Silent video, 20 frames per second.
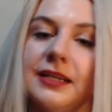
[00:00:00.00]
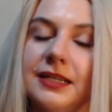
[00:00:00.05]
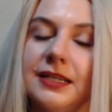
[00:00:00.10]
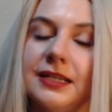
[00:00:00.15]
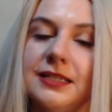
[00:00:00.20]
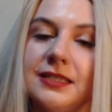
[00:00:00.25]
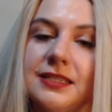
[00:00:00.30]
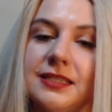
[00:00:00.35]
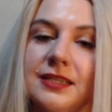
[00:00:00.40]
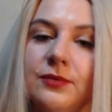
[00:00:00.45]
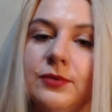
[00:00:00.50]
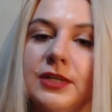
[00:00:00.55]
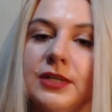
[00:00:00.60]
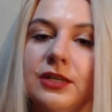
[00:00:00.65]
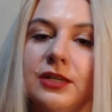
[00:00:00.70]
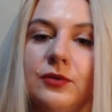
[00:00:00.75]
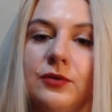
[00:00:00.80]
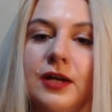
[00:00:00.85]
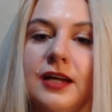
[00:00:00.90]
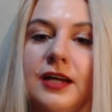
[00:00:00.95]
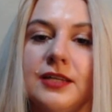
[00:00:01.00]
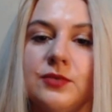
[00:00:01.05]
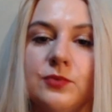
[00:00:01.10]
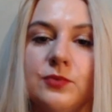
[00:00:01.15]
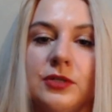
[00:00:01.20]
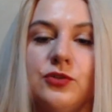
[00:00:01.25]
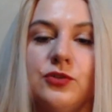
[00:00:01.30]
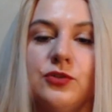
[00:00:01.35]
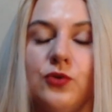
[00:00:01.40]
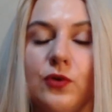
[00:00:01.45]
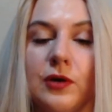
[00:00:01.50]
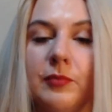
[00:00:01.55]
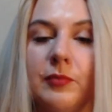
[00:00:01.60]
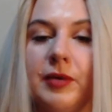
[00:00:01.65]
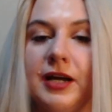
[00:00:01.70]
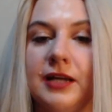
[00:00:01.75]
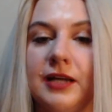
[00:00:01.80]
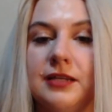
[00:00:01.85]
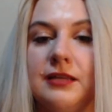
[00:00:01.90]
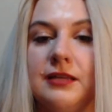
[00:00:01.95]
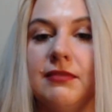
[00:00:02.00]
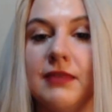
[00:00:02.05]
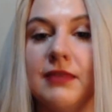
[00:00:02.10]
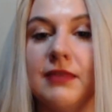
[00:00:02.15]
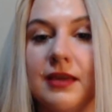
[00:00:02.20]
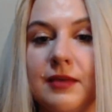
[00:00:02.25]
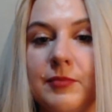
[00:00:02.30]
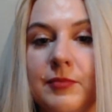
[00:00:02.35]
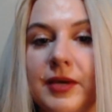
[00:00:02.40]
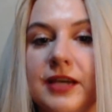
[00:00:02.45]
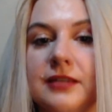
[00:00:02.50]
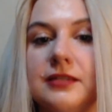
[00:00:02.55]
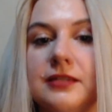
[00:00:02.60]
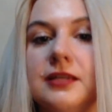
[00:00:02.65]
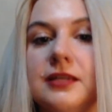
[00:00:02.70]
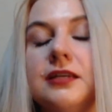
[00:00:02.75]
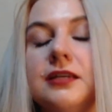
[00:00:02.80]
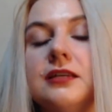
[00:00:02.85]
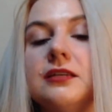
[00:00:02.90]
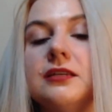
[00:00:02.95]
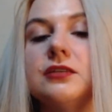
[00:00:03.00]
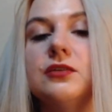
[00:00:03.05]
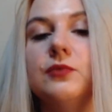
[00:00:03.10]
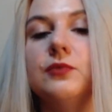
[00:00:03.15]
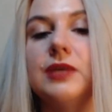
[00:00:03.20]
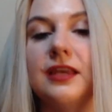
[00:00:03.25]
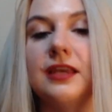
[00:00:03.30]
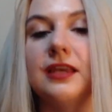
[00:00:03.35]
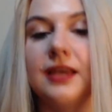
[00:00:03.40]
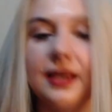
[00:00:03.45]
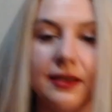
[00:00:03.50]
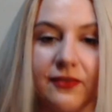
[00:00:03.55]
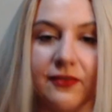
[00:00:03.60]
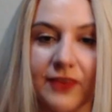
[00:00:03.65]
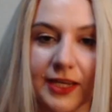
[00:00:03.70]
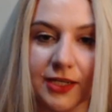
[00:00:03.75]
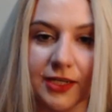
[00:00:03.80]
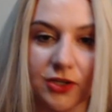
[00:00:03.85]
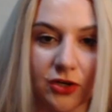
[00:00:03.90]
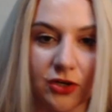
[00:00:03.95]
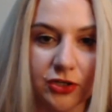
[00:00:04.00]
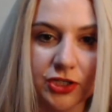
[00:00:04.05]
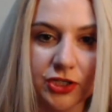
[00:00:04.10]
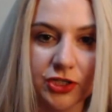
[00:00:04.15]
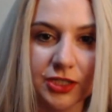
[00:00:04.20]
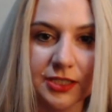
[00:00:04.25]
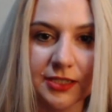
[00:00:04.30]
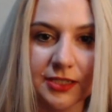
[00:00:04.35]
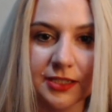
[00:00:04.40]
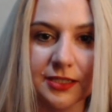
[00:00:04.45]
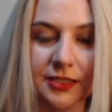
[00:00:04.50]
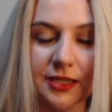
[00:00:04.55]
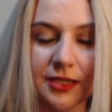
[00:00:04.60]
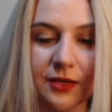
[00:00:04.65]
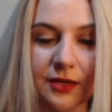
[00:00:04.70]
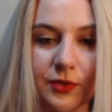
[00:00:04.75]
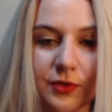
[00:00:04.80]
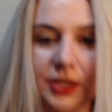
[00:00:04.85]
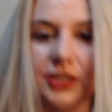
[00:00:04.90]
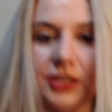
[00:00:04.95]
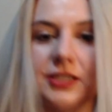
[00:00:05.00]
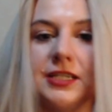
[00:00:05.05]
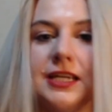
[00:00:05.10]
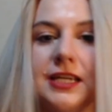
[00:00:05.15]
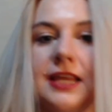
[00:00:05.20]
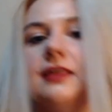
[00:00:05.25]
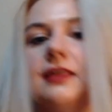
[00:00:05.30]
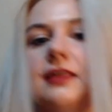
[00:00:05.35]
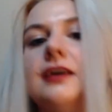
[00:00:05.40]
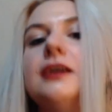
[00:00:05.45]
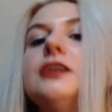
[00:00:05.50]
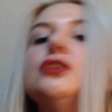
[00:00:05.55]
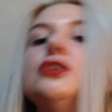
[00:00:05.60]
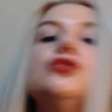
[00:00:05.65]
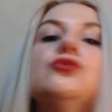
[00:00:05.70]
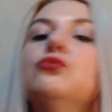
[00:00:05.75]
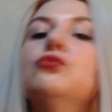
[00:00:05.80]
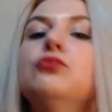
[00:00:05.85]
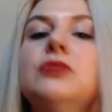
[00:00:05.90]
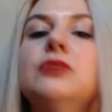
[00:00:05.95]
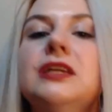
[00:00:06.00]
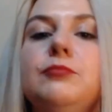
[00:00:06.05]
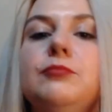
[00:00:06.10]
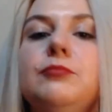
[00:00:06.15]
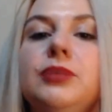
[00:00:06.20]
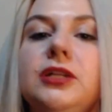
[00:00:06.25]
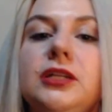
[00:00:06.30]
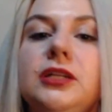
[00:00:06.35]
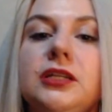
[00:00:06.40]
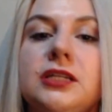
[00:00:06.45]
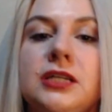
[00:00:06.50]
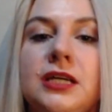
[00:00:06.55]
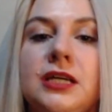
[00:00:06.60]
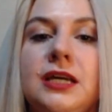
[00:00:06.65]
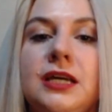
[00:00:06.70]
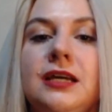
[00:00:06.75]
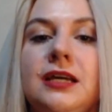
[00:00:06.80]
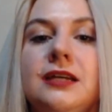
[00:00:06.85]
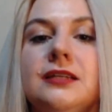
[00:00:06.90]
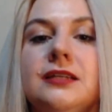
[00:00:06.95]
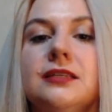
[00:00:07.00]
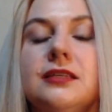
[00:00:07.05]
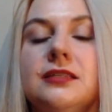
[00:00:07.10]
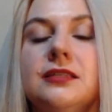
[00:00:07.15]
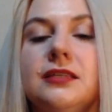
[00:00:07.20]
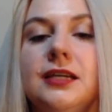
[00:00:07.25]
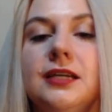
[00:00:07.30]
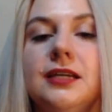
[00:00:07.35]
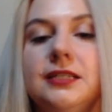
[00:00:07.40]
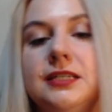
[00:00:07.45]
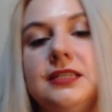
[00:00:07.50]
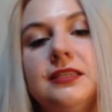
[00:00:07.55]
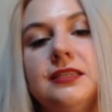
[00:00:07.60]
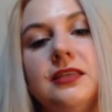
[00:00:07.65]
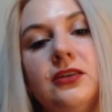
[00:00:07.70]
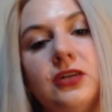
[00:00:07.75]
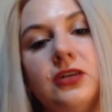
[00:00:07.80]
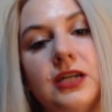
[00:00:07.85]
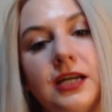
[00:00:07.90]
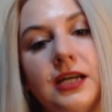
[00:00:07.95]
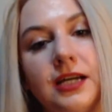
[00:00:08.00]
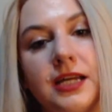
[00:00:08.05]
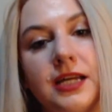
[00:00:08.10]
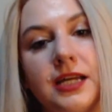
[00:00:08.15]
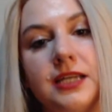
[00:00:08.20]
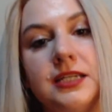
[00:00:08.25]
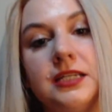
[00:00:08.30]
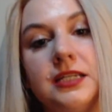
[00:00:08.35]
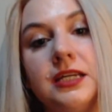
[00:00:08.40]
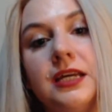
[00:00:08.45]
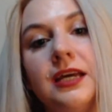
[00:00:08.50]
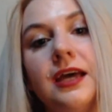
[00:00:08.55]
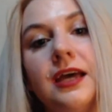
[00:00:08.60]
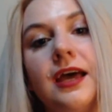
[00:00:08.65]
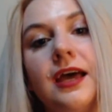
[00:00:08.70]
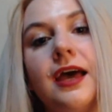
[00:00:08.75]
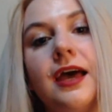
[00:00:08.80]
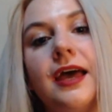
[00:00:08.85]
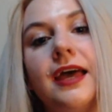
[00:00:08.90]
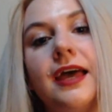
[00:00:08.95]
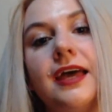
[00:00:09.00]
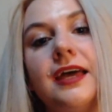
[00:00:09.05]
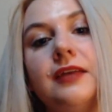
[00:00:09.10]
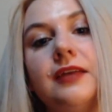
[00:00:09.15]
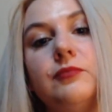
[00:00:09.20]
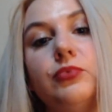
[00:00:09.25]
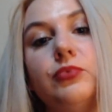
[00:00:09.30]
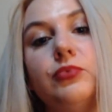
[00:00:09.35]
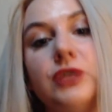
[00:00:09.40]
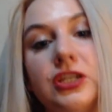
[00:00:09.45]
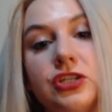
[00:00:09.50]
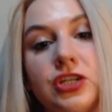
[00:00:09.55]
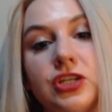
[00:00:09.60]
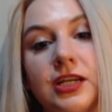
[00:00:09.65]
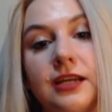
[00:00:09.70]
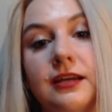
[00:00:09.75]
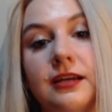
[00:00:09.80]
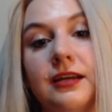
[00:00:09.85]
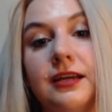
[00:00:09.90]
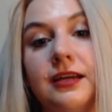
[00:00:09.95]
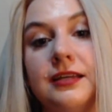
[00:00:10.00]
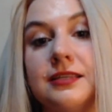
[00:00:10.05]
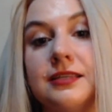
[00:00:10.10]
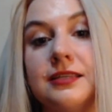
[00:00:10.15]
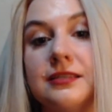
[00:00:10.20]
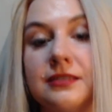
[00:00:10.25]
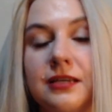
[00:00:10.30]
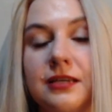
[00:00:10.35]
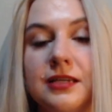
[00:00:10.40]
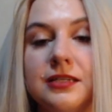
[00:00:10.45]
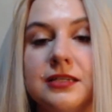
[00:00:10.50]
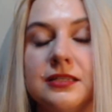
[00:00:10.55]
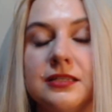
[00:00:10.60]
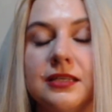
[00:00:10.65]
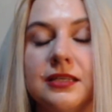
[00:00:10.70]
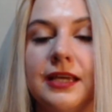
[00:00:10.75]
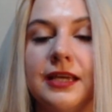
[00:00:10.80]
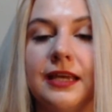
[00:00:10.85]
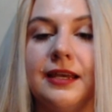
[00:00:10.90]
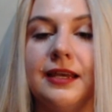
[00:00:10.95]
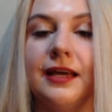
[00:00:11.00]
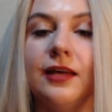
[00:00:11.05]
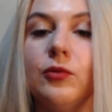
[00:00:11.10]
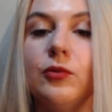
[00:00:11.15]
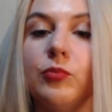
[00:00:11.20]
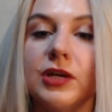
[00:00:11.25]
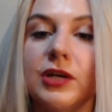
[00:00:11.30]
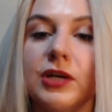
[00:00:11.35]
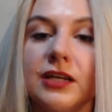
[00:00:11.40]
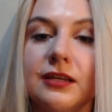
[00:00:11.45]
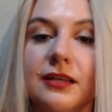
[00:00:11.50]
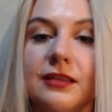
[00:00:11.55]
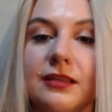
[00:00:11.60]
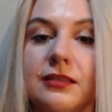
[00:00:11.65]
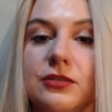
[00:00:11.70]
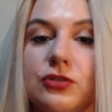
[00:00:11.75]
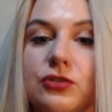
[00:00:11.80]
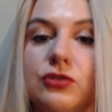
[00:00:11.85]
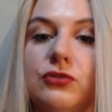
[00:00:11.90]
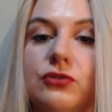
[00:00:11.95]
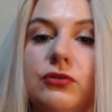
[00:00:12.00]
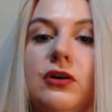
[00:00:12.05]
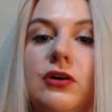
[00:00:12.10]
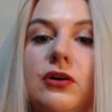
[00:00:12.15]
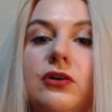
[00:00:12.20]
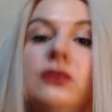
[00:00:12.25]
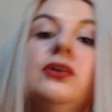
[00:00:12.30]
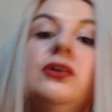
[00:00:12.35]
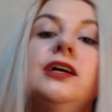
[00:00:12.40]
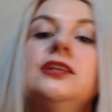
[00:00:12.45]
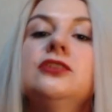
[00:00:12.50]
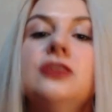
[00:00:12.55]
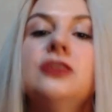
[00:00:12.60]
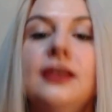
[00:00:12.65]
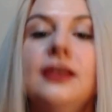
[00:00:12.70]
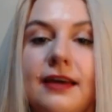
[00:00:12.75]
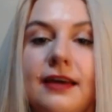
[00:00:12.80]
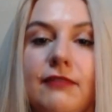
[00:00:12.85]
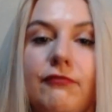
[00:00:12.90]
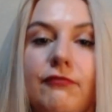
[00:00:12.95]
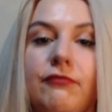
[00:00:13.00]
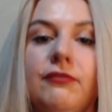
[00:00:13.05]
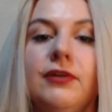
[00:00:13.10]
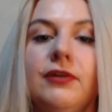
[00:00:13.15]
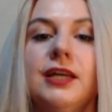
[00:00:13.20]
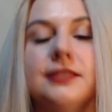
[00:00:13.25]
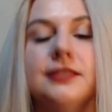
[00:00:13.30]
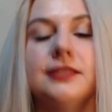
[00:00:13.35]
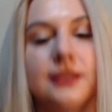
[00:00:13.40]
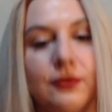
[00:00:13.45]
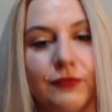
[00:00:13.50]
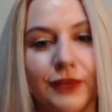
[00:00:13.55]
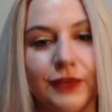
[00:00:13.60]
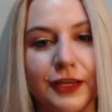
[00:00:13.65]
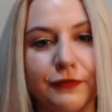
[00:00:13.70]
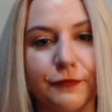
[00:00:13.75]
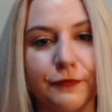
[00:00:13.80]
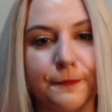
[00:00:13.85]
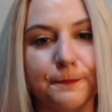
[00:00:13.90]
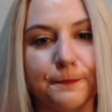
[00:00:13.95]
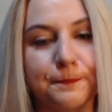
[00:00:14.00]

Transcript: Let's see what you guys want to talk about and think about so that we can elevate consciousness and work together to rebuild societies that are kind. And bridging societies that can help one another to grow and to love and self-love.